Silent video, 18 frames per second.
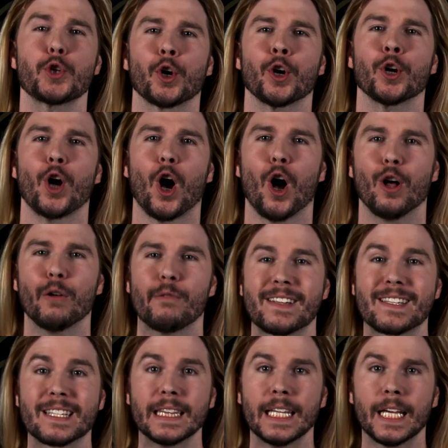turn all of
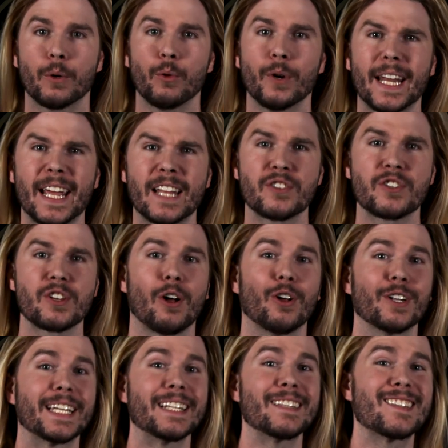its liquid and
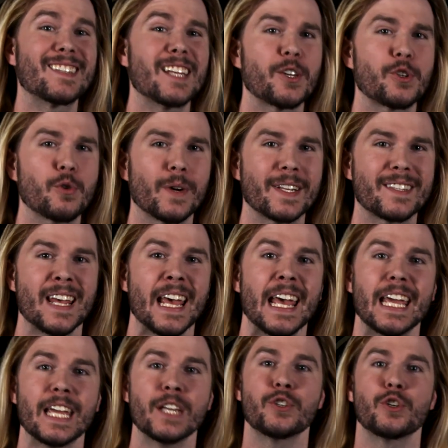solid constituents
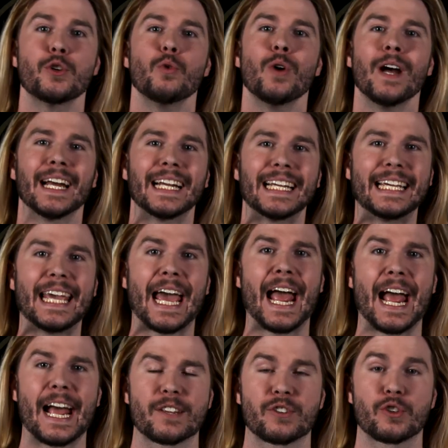into
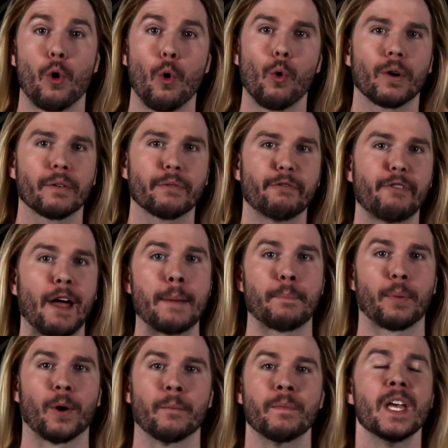gas or
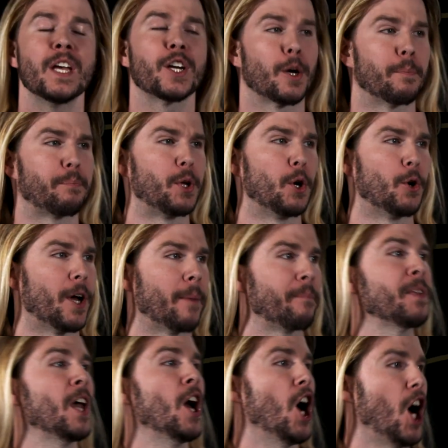vapor.
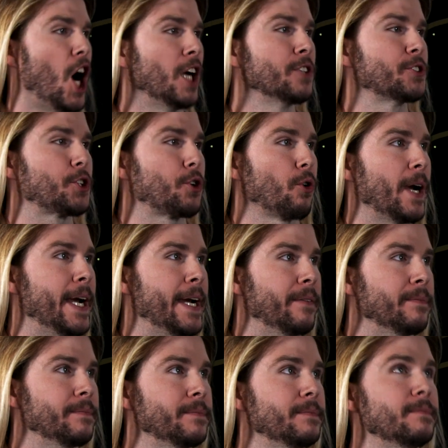Computer, on
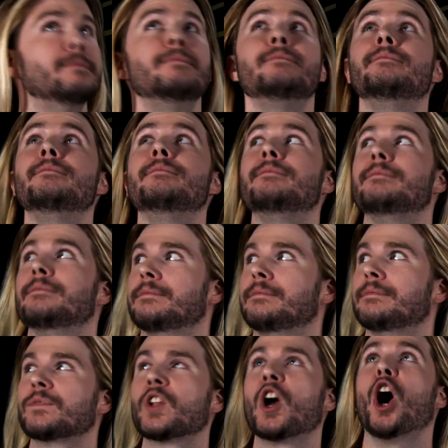screen.
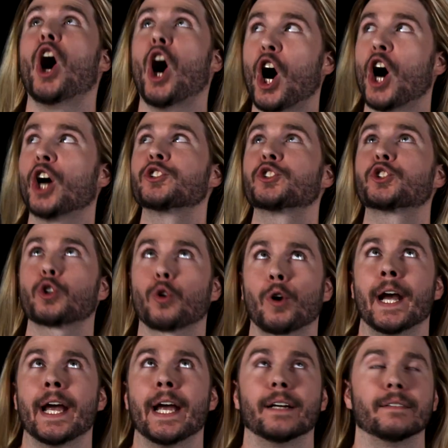On
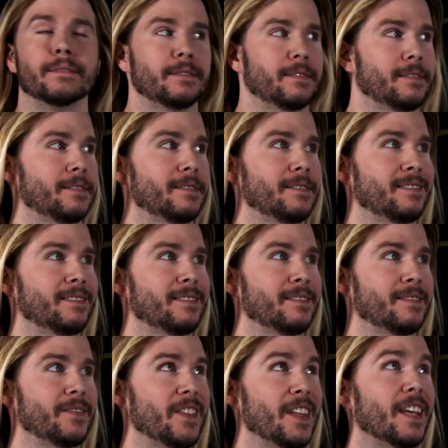screen.
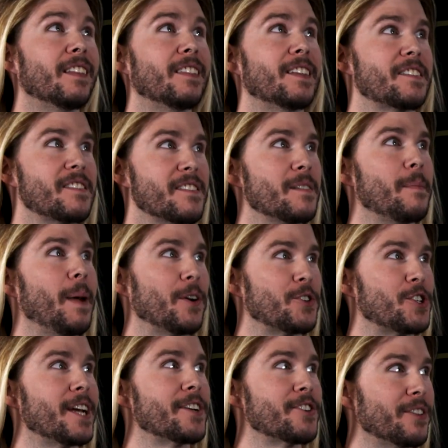This is
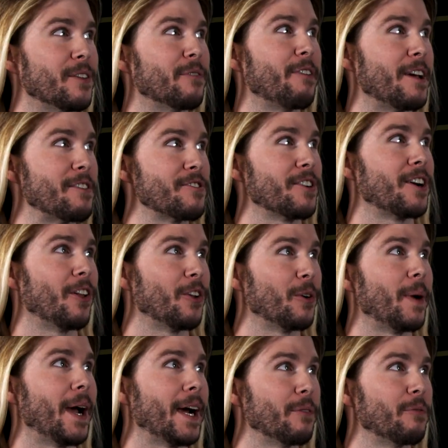about changing the phaser
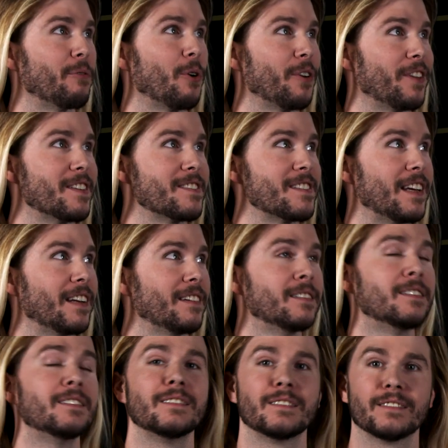color back and forth, isn't it?
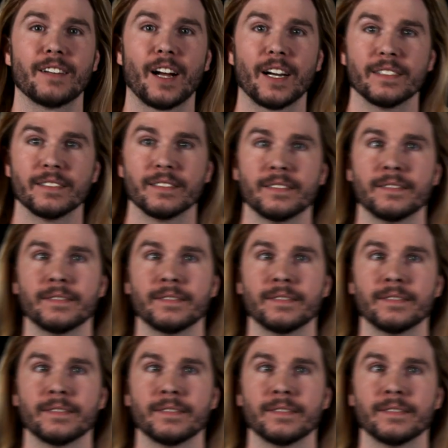Fine.